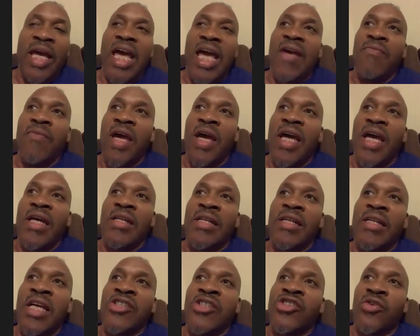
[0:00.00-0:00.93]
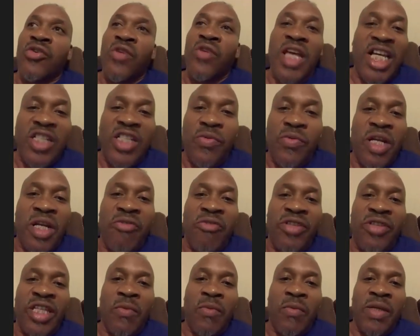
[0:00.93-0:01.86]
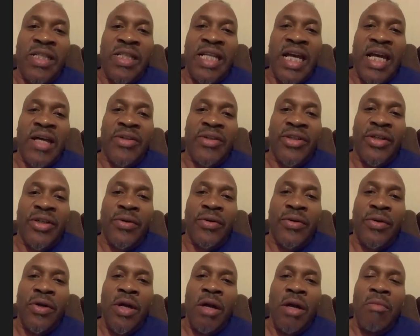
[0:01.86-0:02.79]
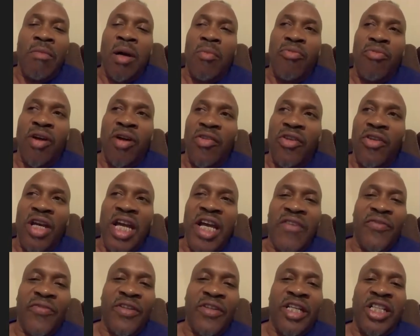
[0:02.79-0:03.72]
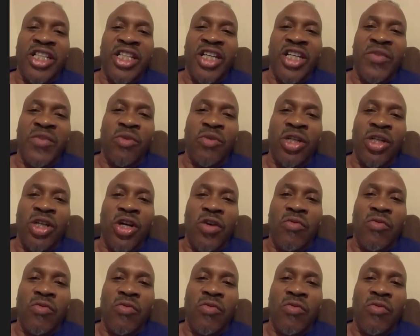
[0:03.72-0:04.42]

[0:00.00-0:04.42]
And so that's when everything went downhill. My brother Anthony didn't want to